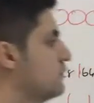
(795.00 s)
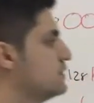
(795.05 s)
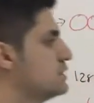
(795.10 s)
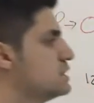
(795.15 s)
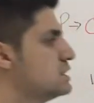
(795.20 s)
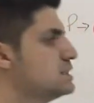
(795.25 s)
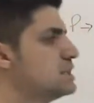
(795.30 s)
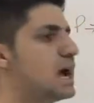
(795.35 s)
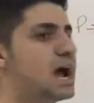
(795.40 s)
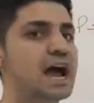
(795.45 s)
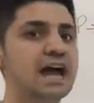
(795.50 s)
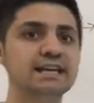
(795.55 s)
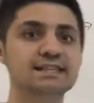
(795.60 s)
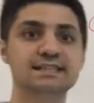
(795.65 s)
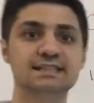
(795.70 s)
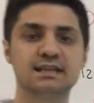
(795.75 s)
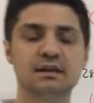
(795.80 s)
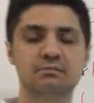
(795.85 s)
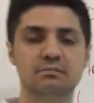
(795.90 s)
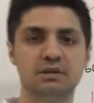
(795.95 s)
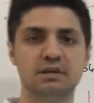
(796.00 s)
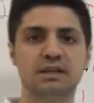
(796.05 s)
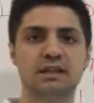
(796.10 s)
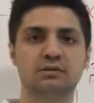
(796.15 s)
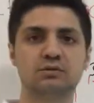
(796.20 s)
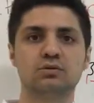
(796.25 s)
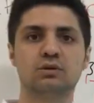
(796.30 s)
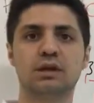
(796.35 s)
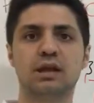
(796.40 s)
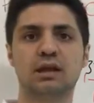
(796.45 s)
which is the highest number that
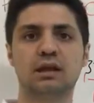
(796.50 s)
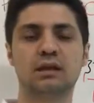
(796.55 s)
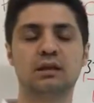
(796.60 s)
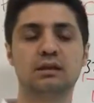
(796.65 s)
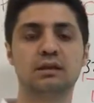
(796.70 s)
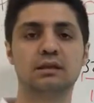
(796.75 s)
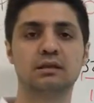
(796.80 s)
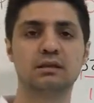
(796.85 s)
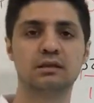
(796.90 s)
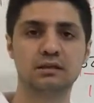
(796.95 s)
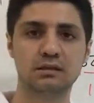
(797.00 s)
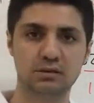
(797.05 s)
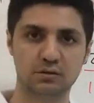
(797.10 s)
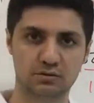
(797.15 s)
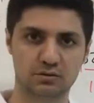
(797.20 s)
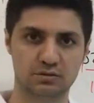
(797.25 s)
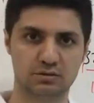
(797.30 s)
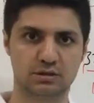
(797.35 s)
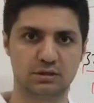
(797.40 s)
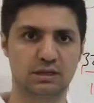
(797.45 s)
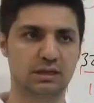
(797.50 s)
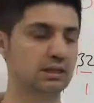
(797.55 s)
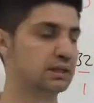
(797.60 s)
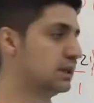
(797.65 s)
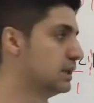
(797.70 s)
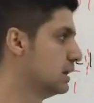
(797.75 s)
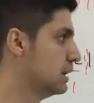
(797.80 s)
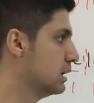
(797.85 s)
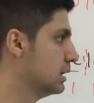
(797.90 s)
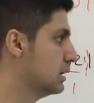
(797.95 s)
you can use in
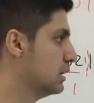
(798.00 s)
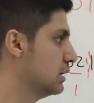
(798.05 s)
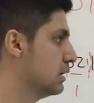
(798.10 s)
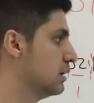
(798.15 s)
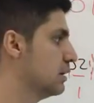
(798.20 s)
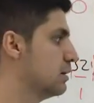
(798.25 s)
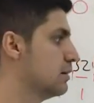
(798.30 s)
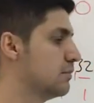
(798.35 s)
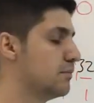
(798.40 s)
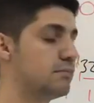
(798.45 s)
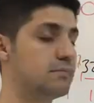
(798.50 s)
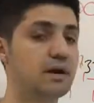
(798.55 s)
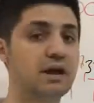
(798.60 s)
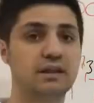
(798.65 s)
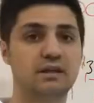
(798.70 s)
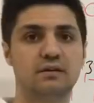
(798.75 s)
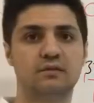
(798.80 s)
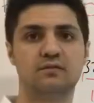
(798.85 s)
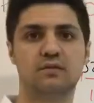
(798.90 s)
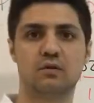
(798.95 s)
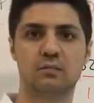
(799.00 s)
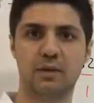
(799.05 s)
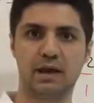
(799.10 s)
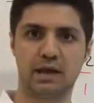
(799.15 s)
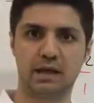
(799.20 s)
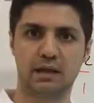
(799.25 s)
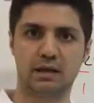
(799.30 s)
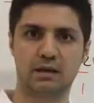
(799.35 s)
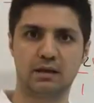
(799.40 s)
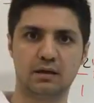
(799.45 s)
the binary
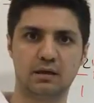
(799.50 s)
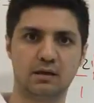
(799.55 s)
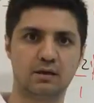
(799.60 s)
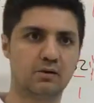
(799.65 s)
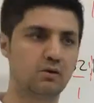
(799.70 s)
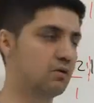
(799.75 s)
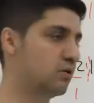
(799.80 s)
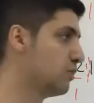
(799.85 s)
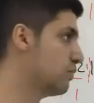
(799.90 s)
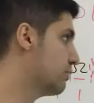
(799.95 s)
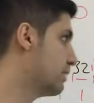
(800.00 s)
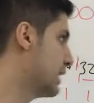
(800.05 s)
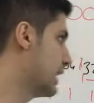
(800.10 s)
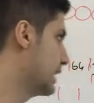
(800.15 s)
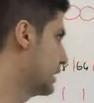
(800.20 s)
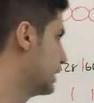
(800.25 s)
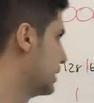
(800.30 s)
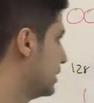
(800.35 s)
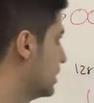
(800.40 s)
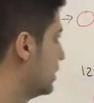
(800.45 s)
format. All right.